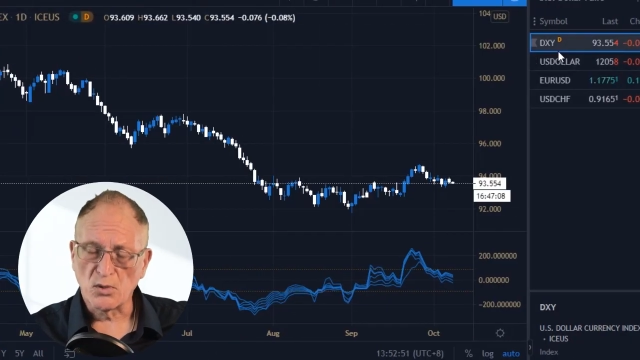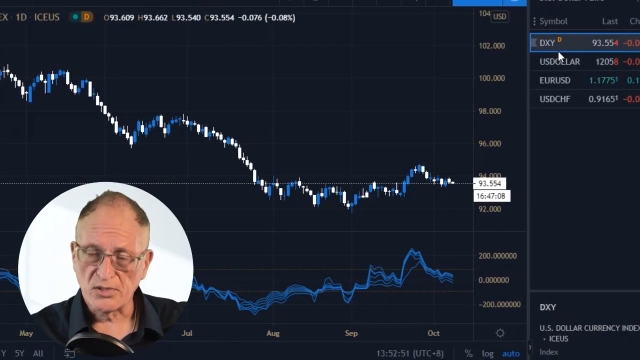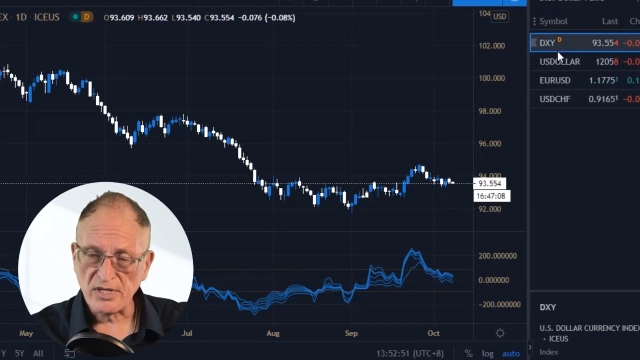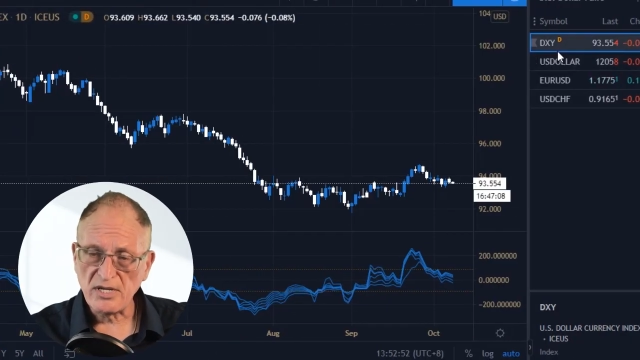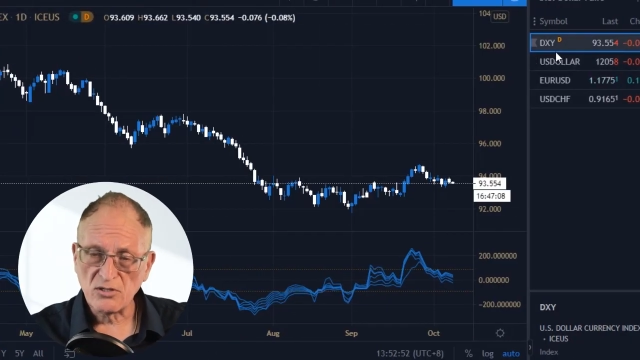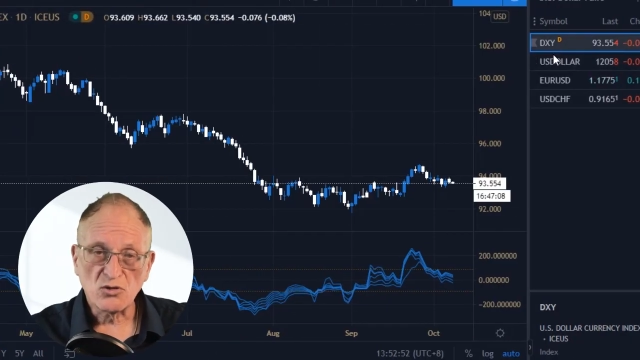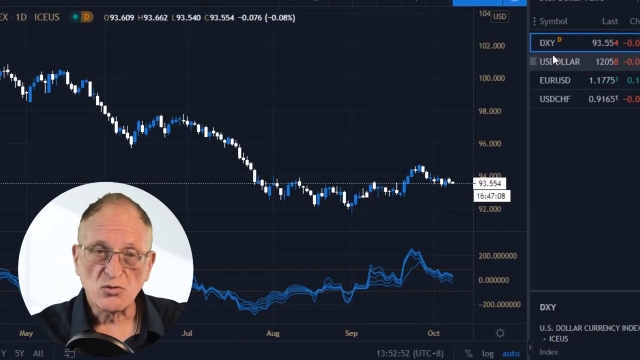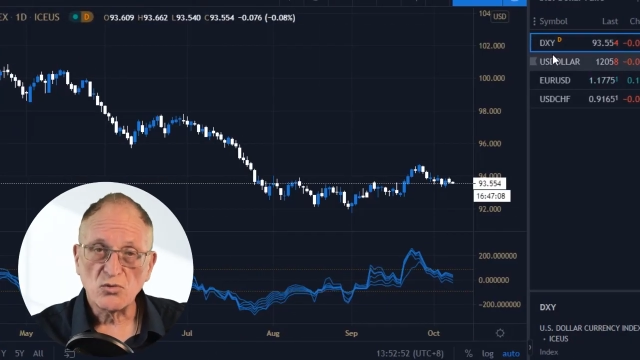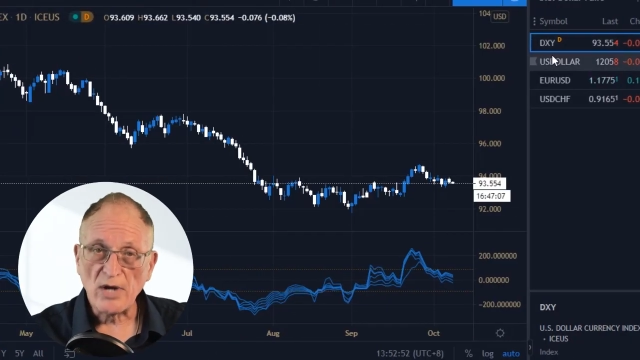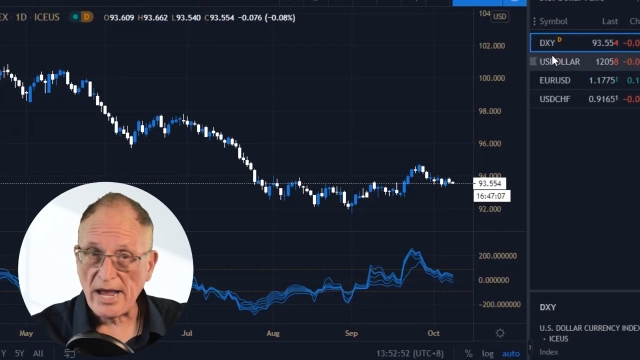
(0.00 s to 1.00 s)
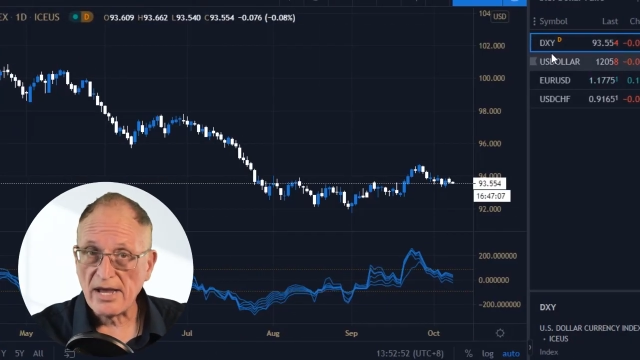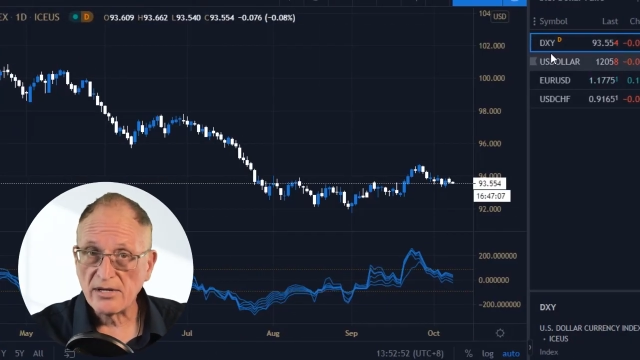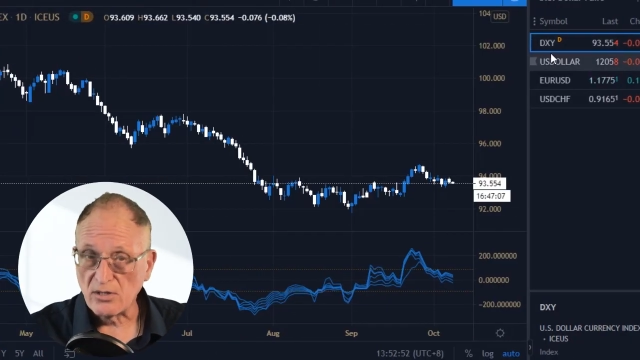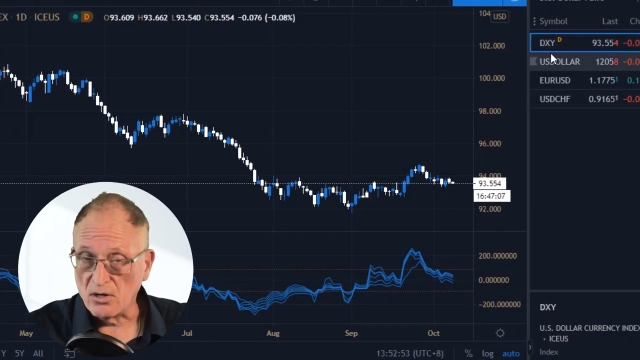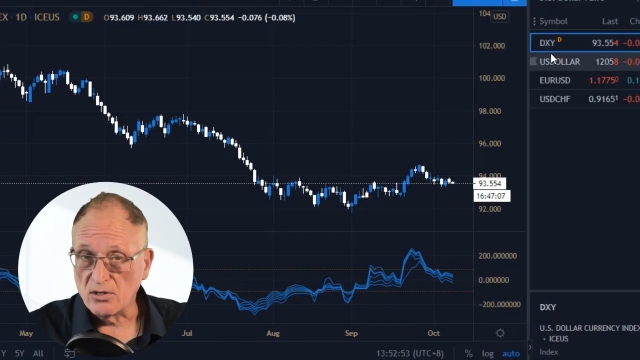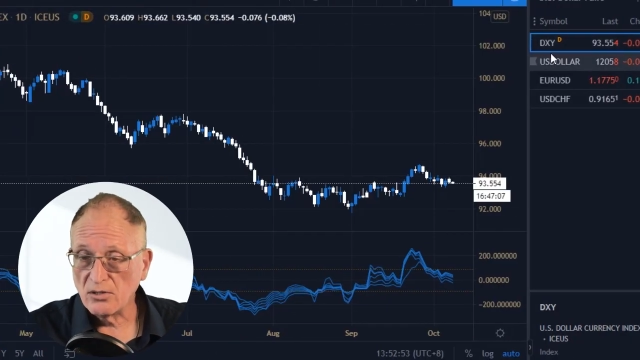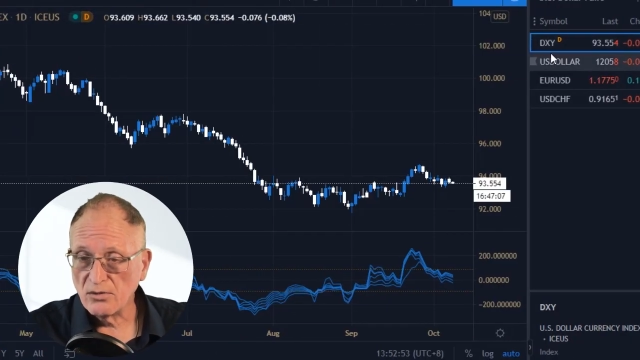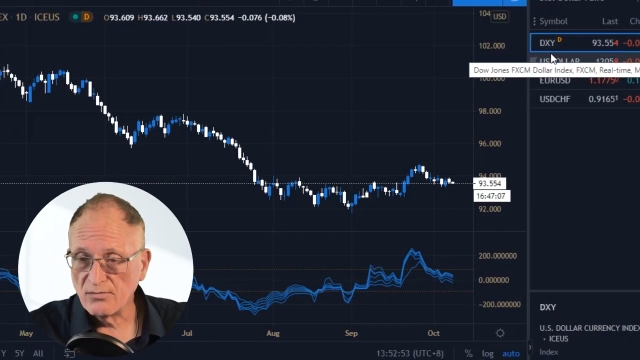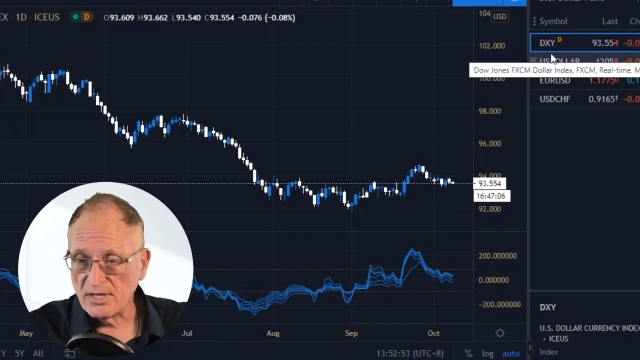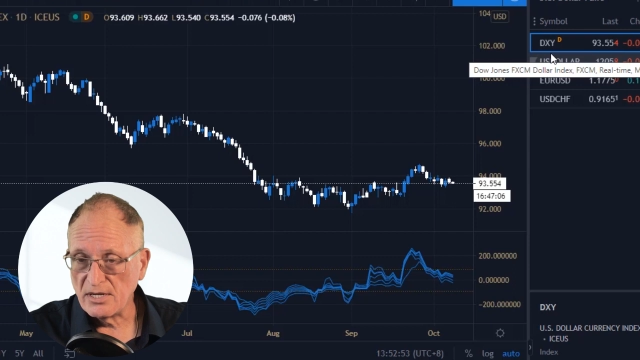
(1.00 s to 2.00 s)
proceed to add
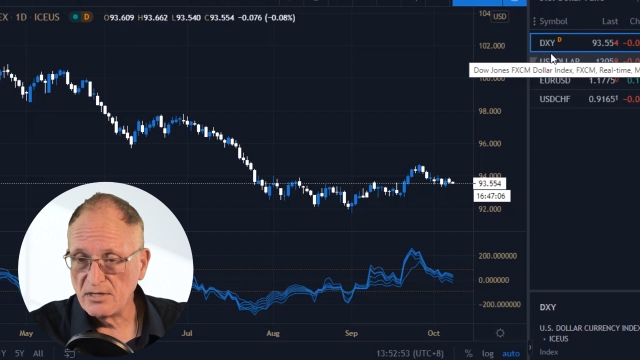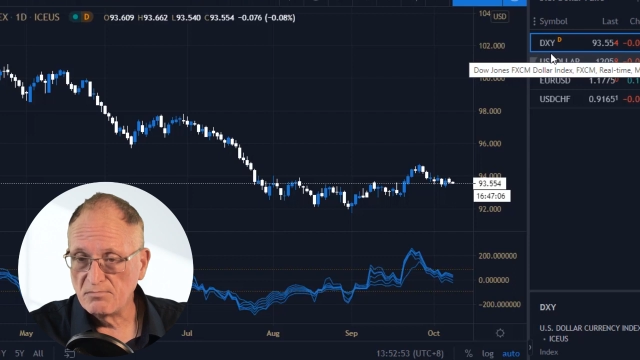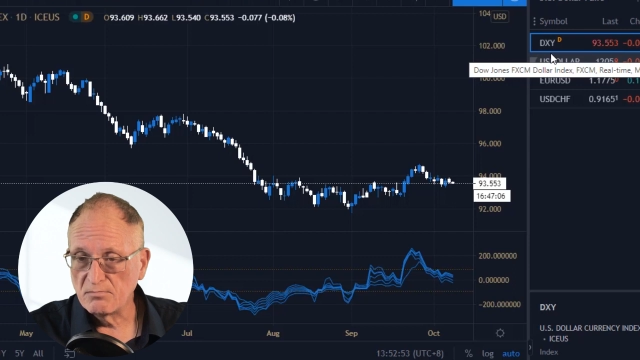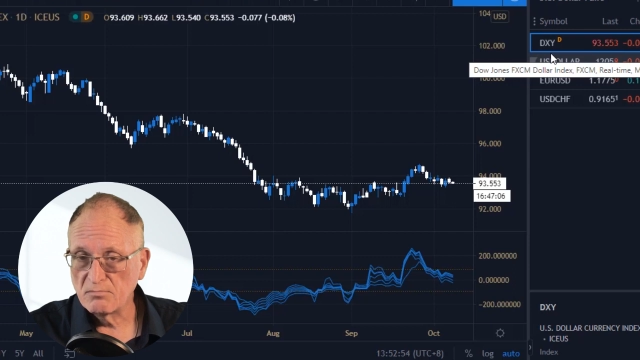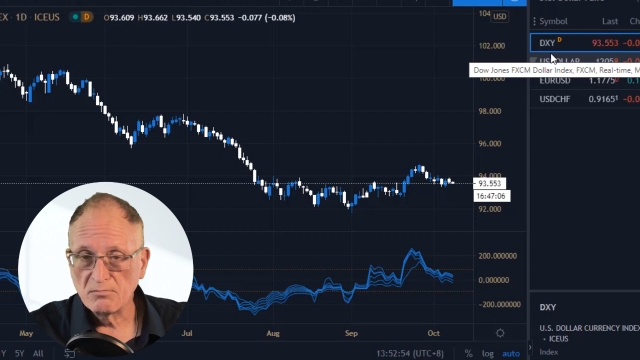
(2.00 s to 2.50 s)
all of the